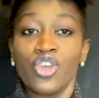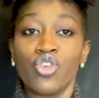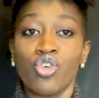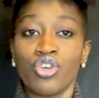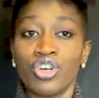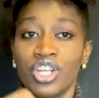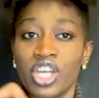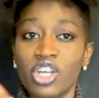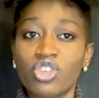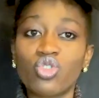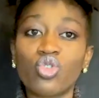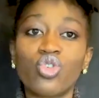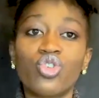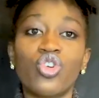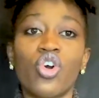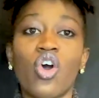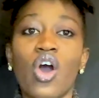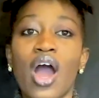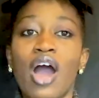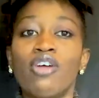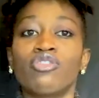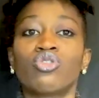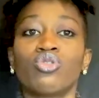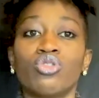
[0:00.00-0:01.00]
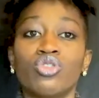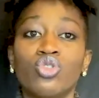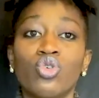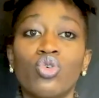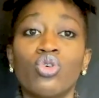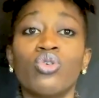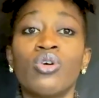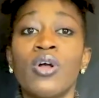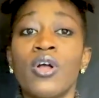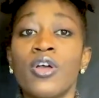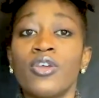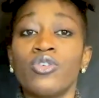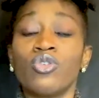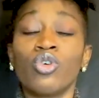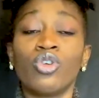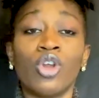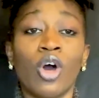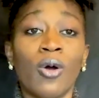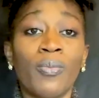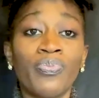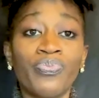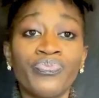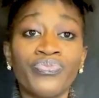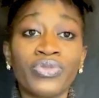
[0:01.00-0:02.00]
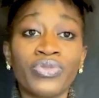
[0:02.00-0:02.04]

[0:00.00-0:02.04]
You need to know how to do you know.